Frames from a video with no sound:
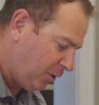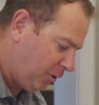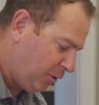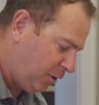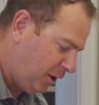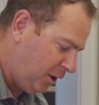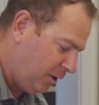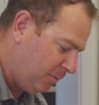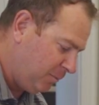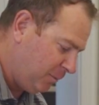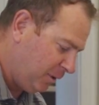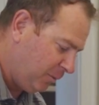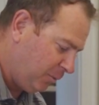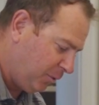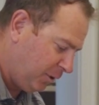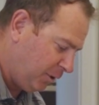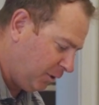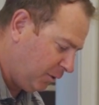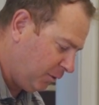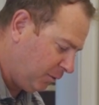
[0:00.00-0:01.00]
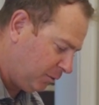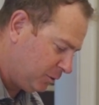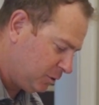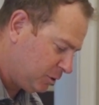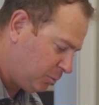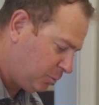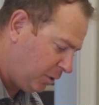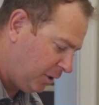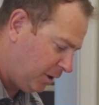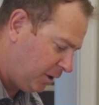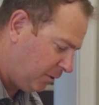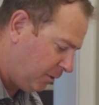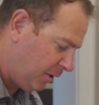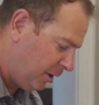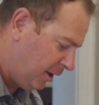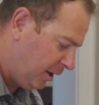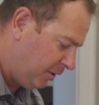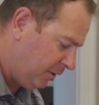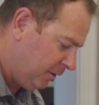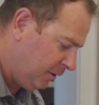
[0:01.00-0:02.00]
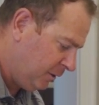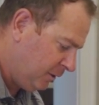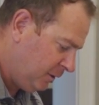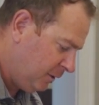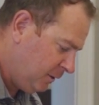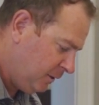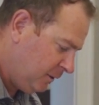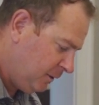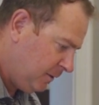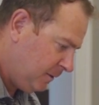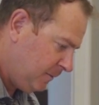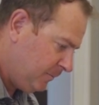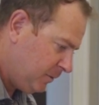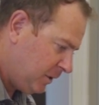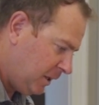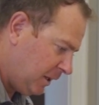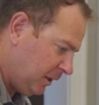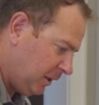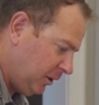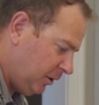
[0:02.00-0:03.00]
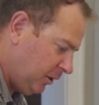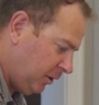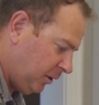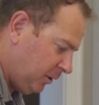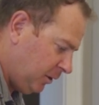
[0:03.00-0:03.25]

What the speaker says: cream. And we're gonna spread it around. Take a little